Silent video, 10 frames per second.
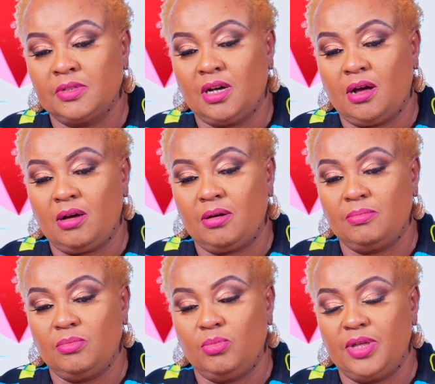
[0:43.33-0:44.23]

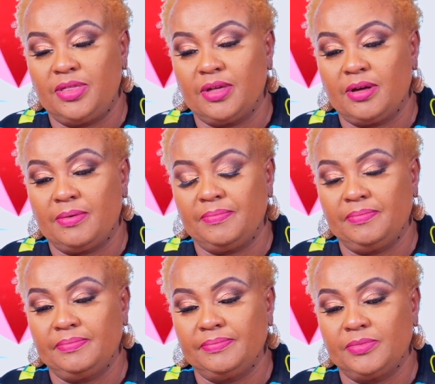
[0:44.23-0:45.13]
with
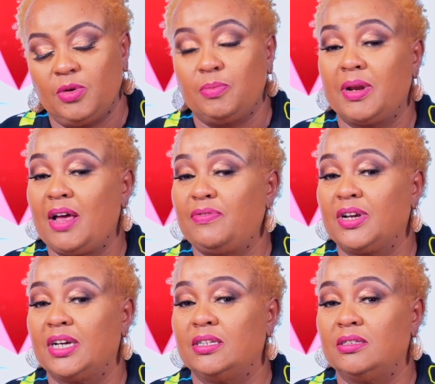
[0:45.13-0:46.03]

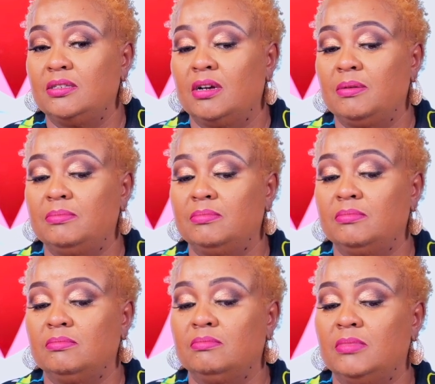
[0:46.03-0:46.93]

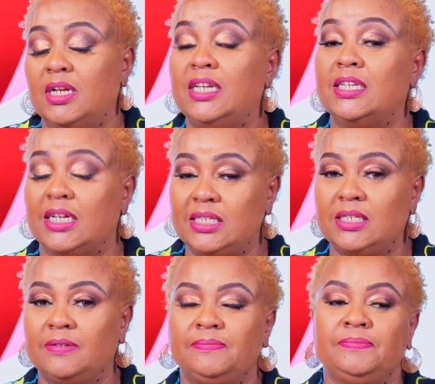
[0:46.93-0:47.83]
Pan-African
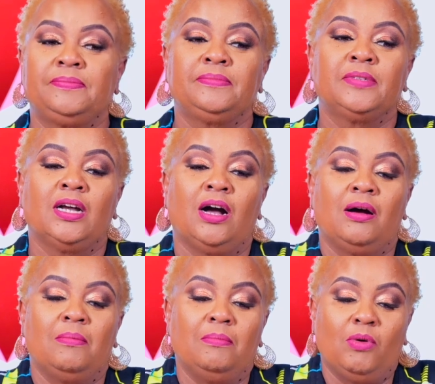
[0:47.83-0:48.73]
leaders
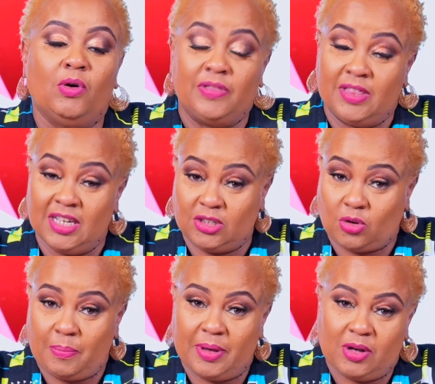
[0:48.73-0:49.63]
on this
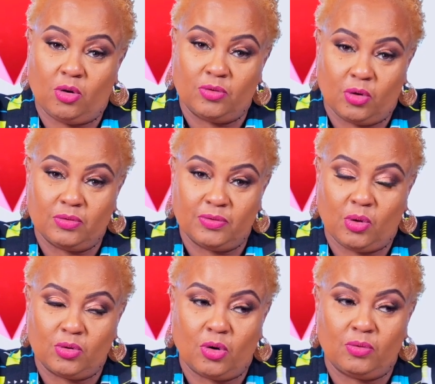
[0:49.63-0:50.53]
topic
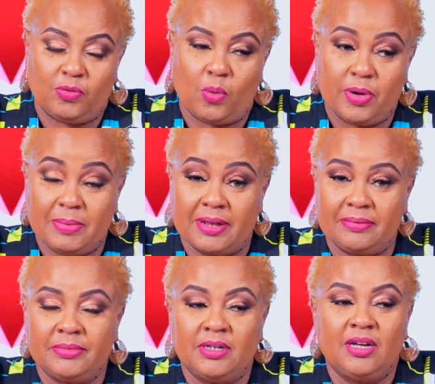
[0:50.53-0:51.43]
for women.
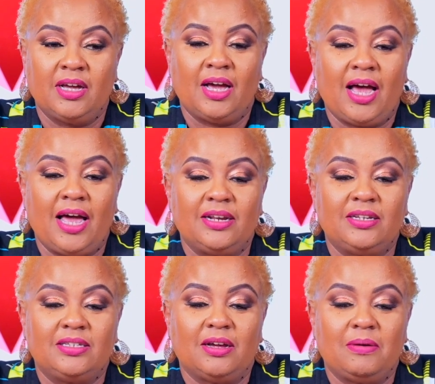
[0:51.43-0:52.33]

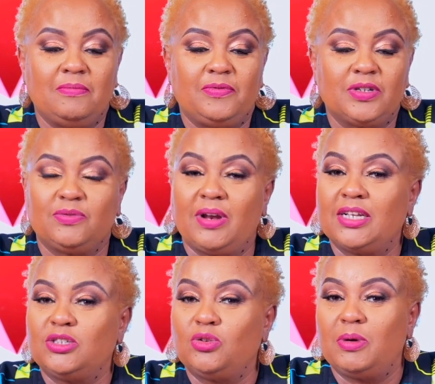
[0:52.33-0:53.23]
And first of all, I
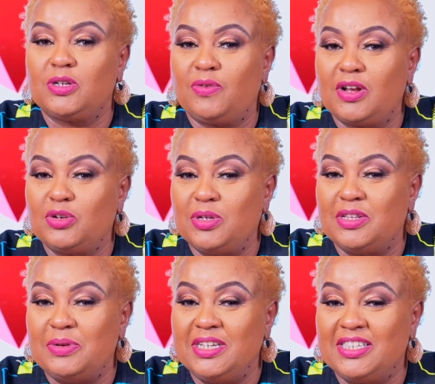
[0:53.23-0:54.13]
had so much fun doing
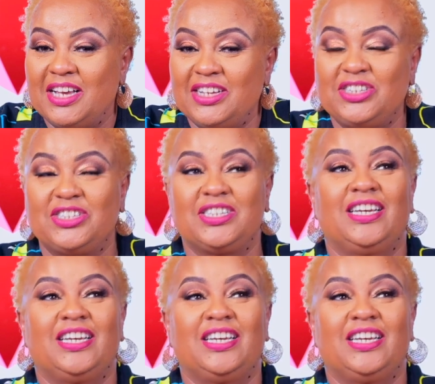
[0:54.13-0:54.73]
the research.